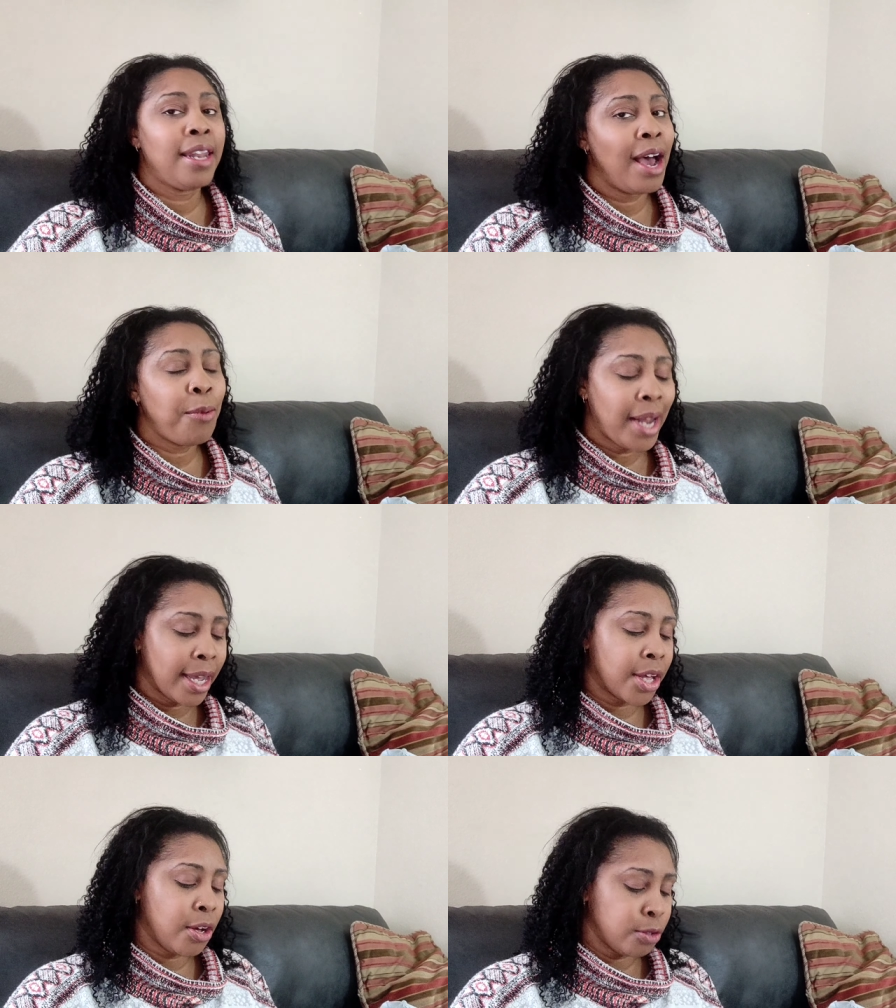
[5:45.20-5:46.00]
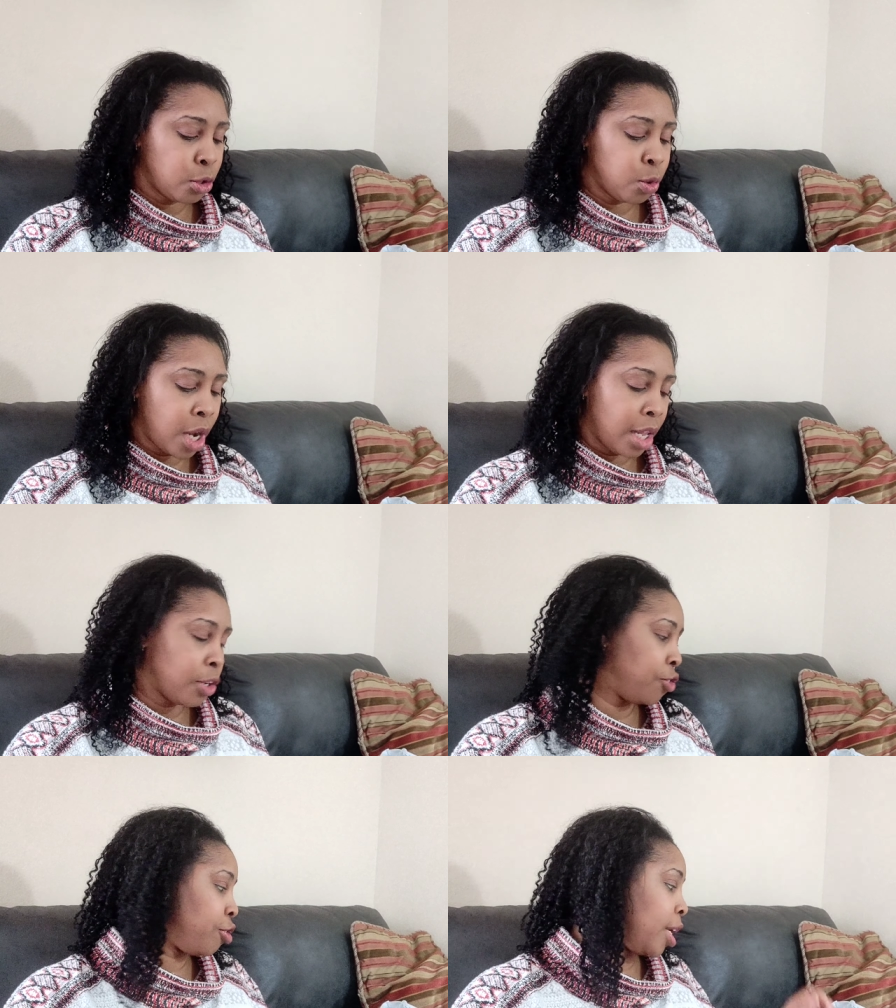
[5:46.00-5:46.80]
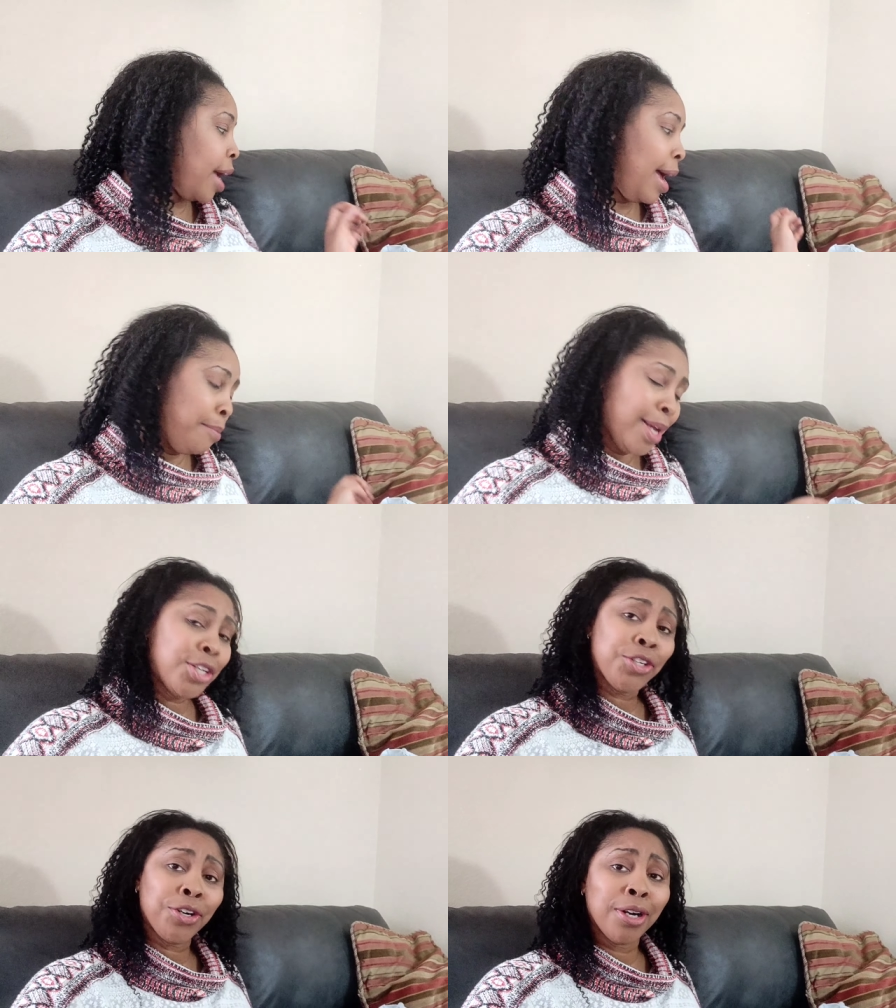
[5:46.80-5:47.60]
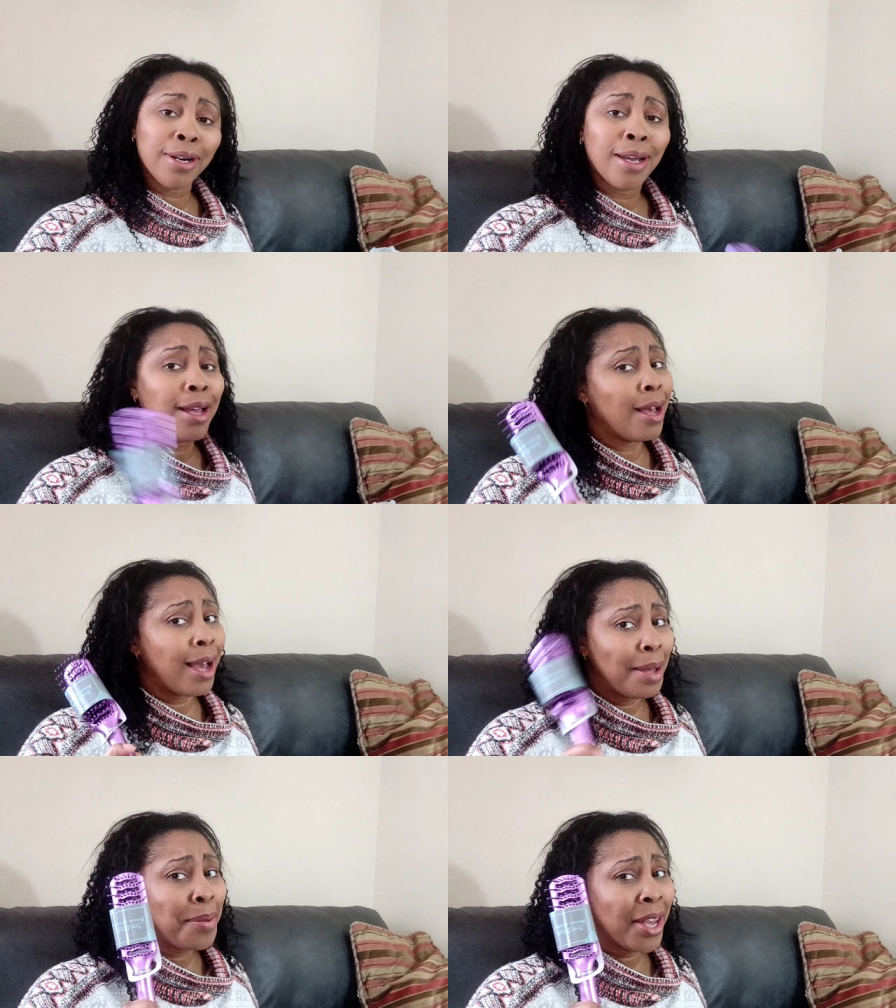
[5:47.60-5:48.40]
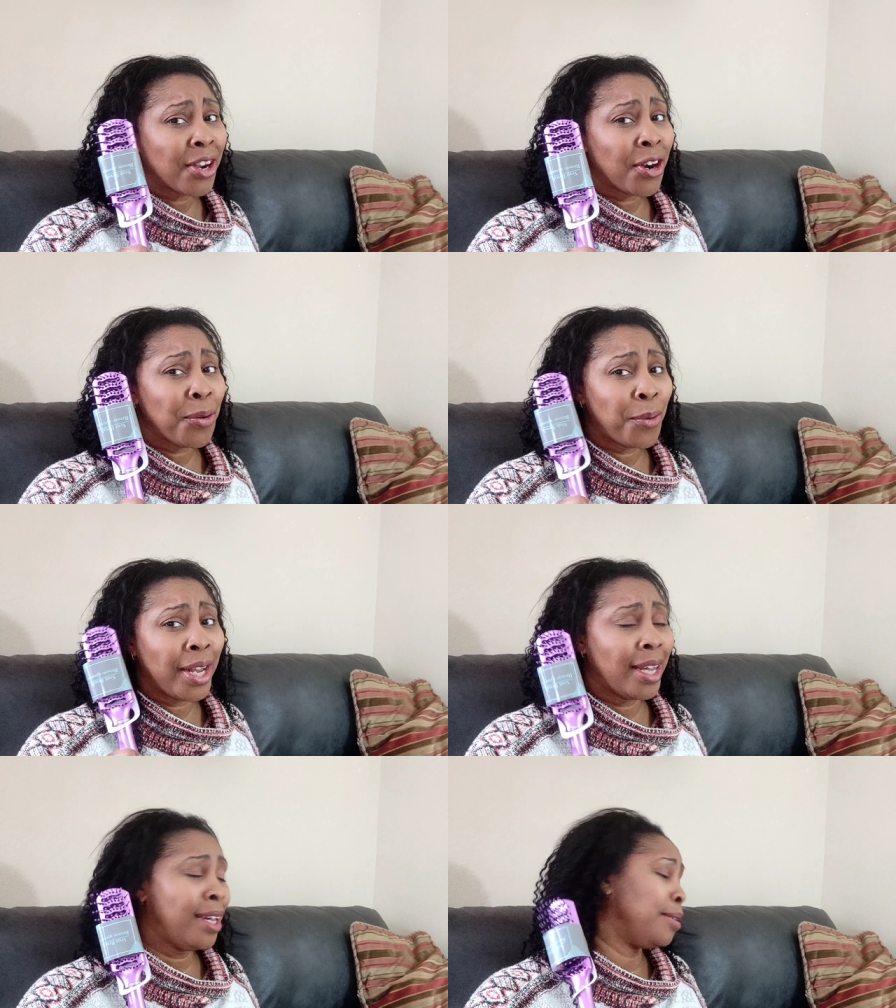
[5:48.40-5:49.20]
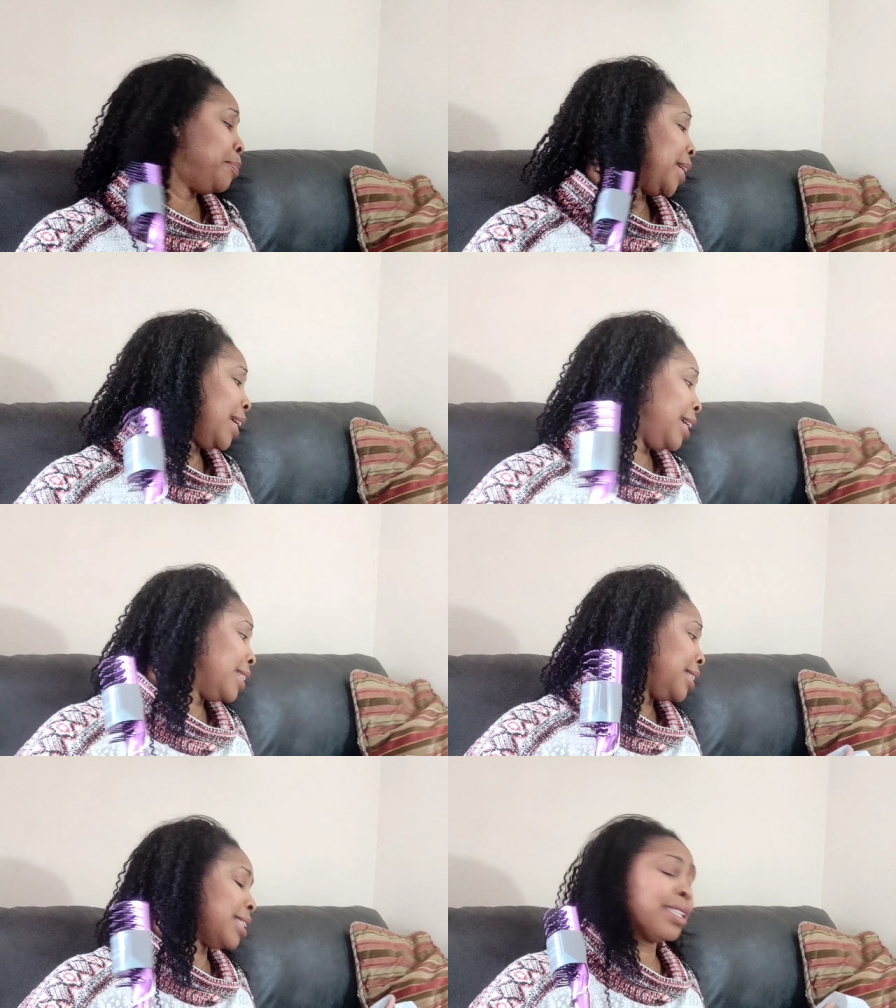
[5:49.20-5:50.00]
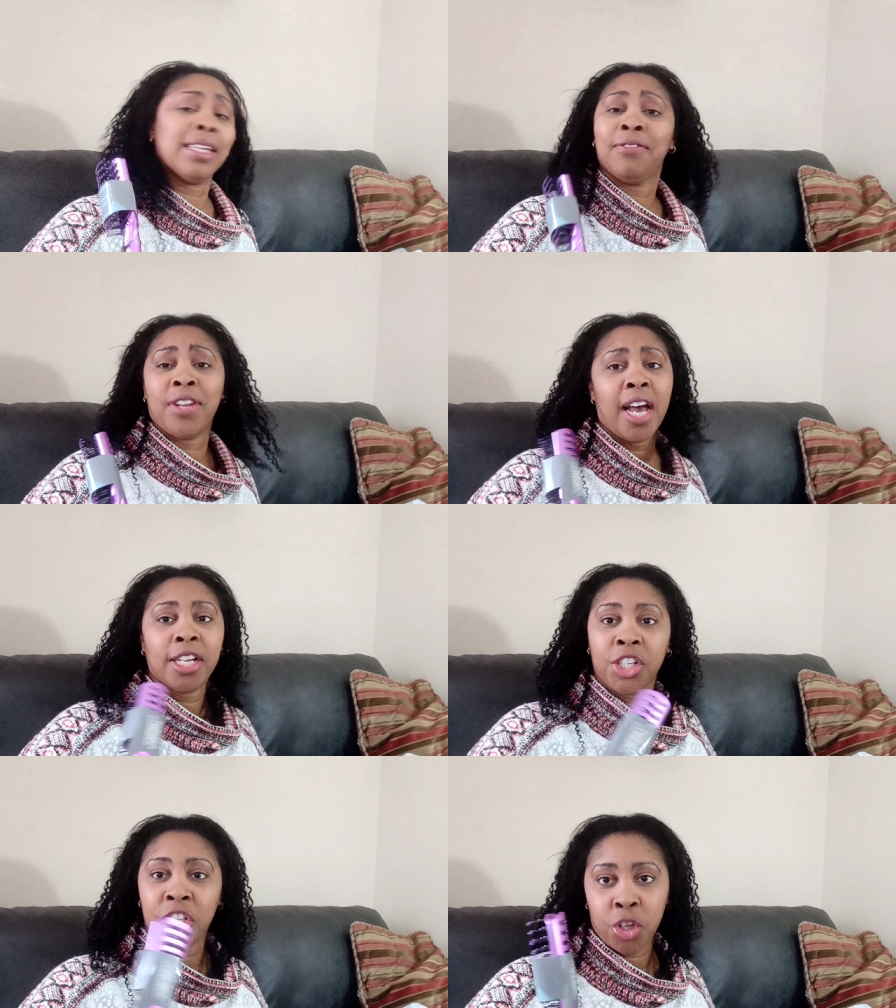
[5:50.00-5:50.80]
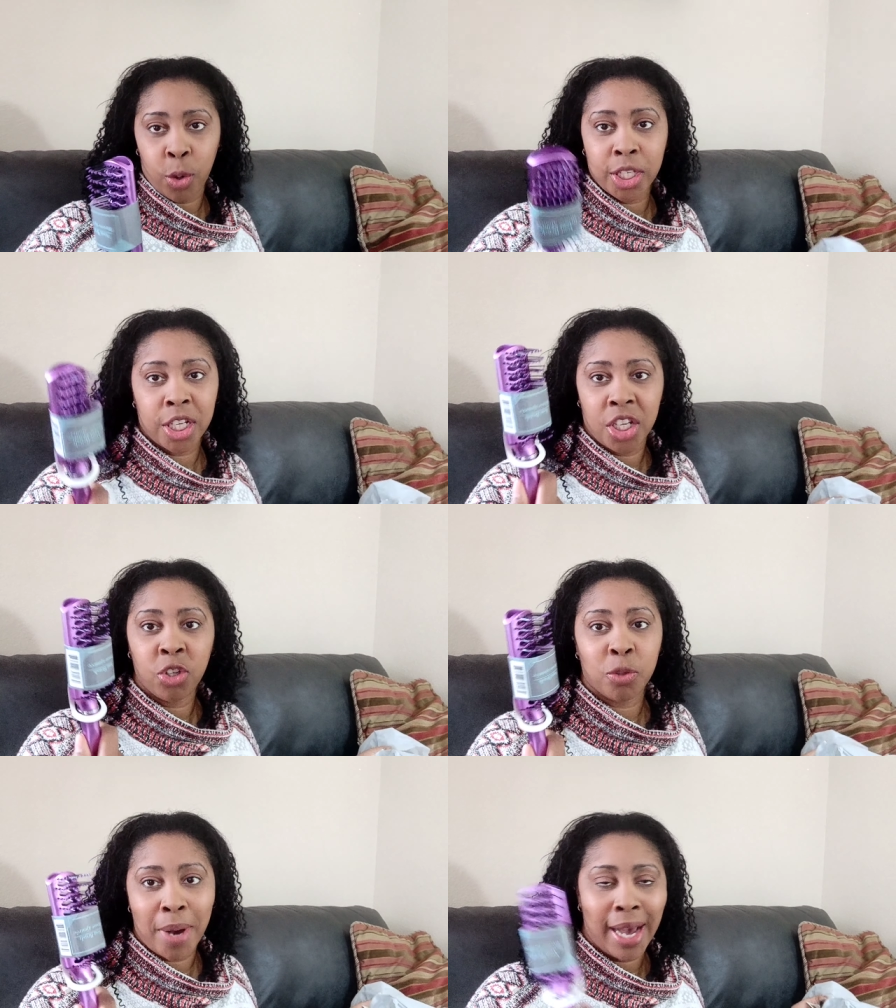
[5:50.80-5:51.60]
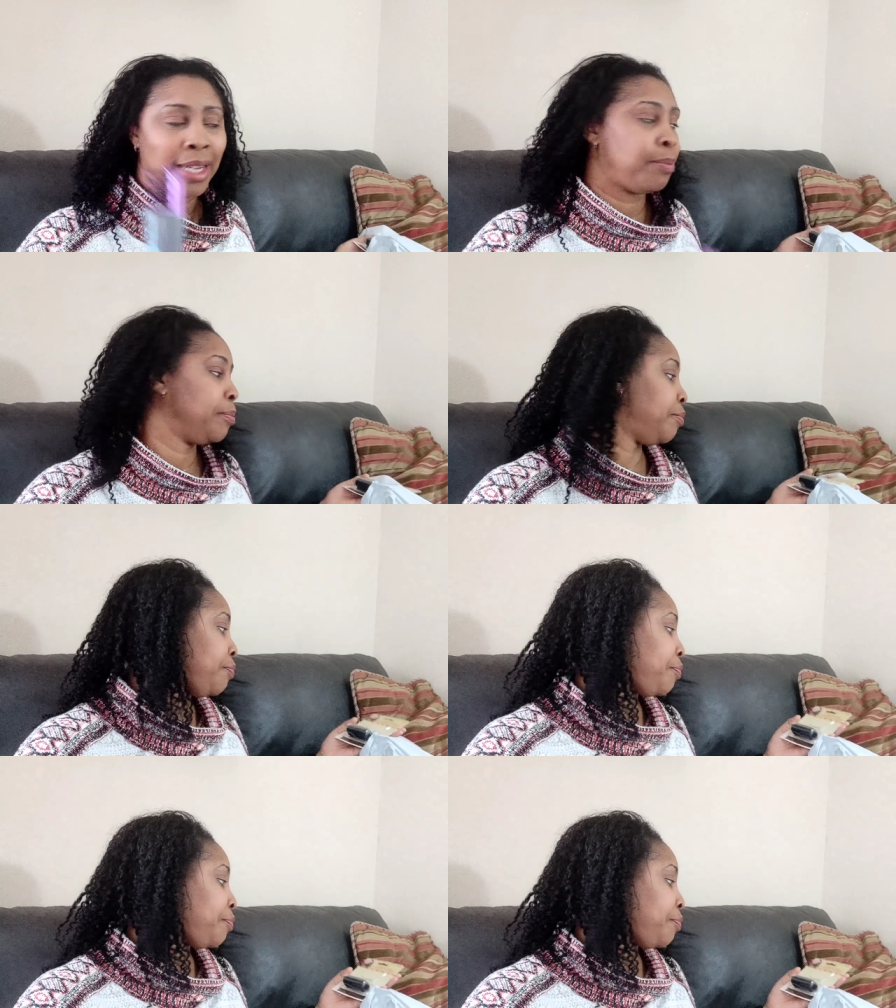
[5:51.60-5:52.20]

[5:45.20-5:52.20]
now when I go to Dollar Tree, I make sure I pick her one up, because if not, she's going to use mine.